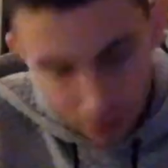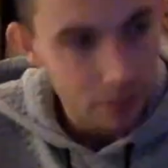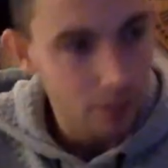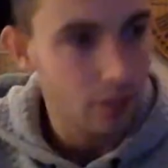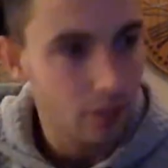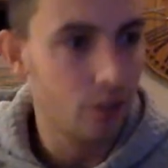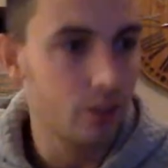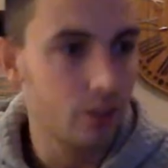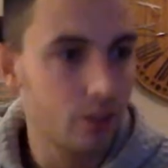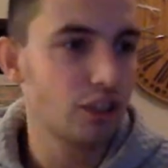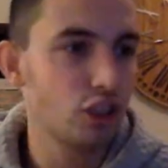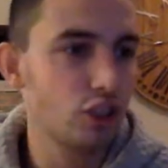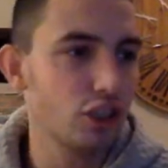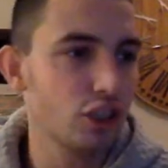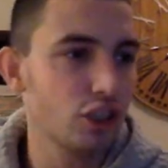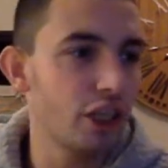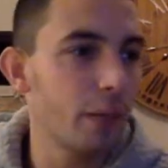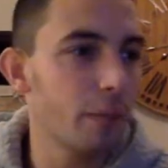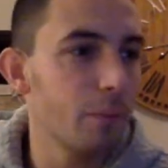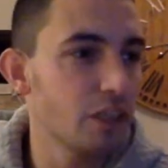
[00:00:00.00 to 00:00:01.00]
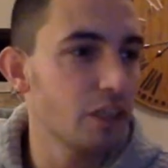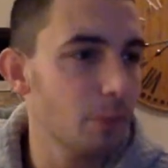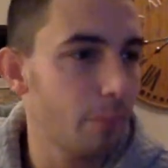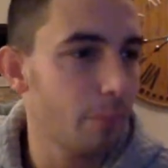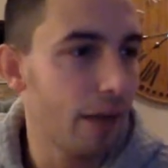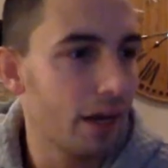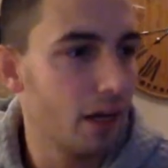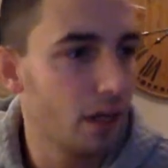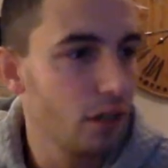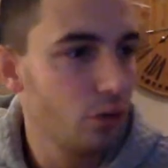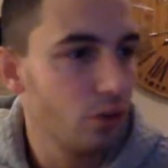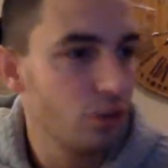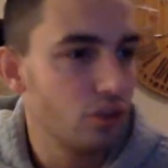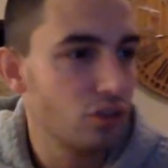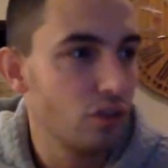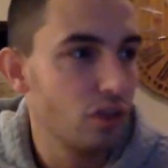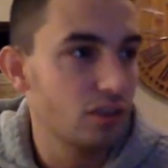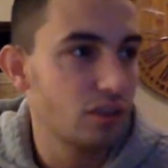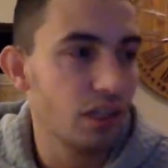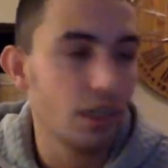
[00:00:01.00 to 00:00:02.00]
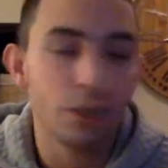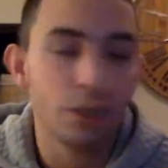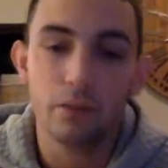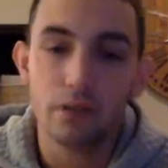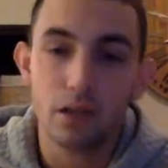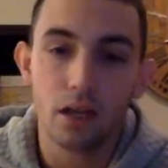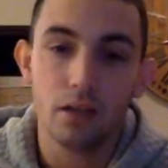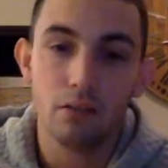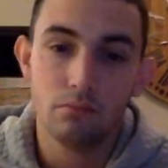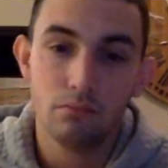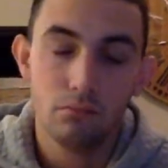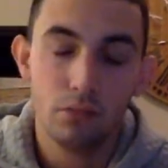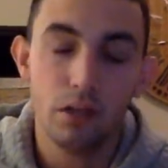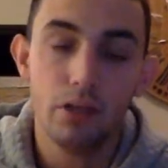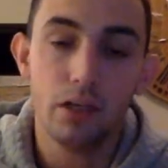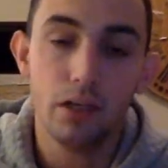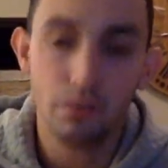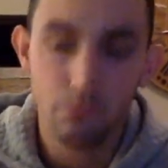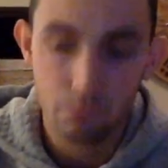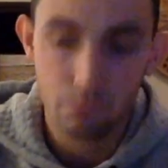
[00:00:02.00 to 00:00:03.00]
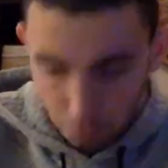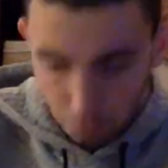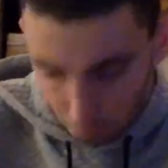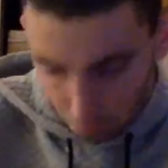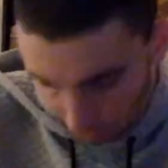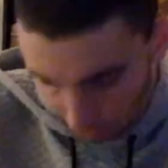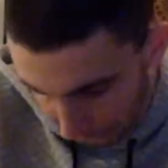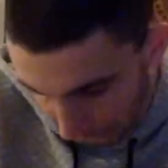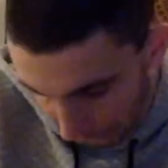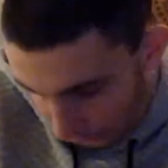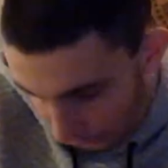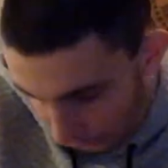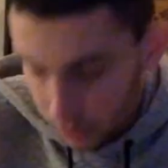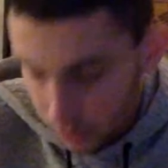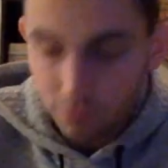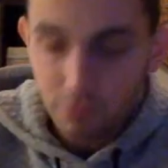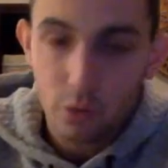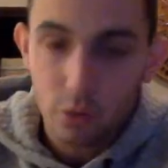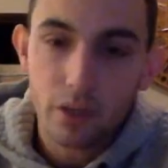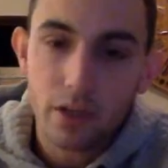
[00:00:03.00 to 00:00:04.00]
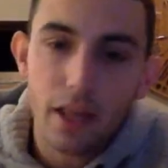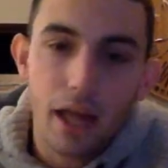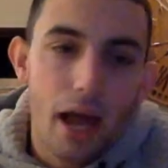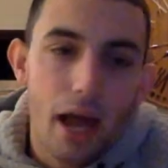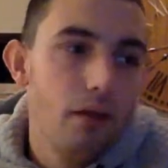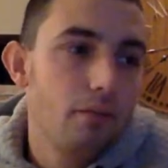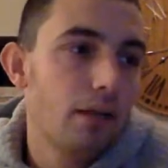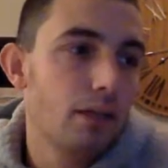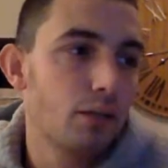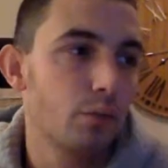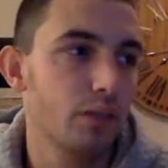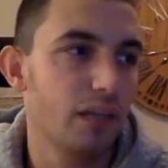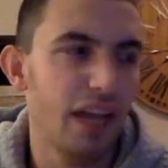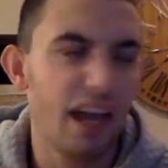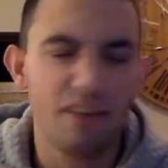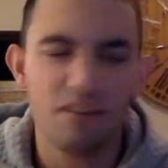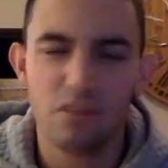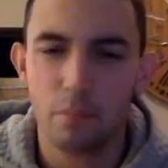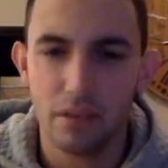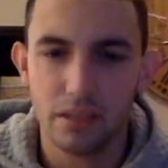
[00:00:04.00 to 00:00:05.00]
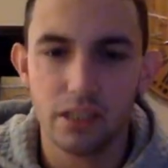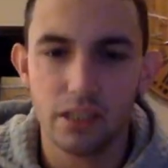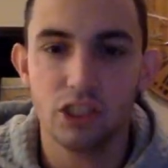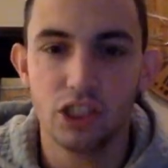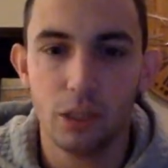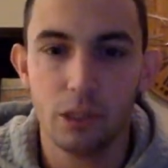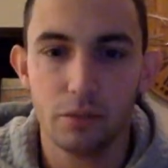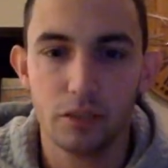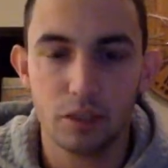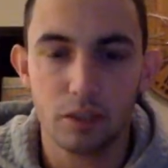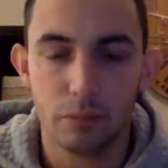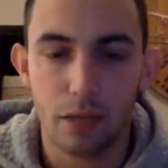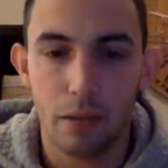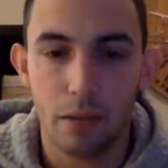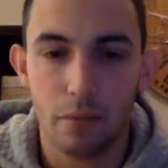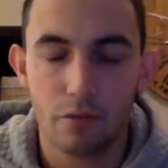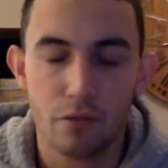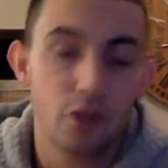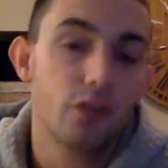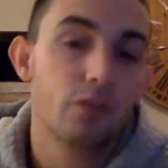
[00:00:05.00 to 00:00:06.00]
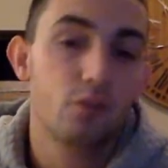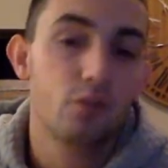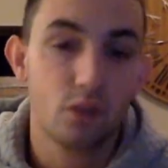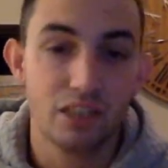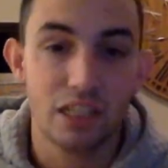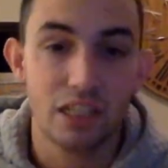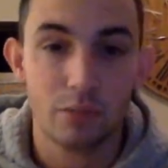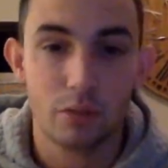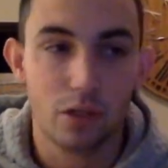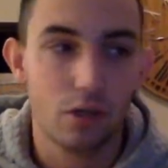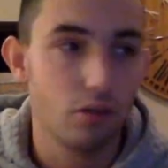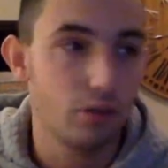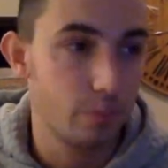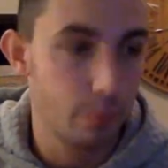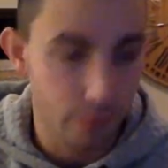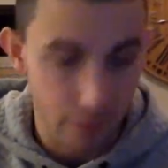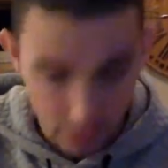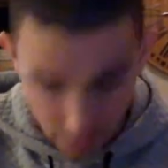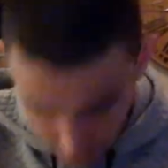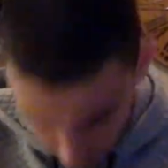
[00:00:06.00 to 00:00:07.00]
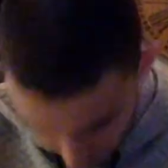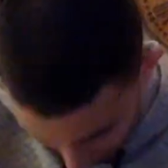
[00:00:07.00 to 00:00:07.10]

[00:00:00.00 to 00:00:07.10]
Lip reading: Oh, the next year's the championship at Lucas Oil Stadium. Okay, all right. Looking forward to that. That's where they have the Big Ten championship game every year. And of course, that's where the Colts play.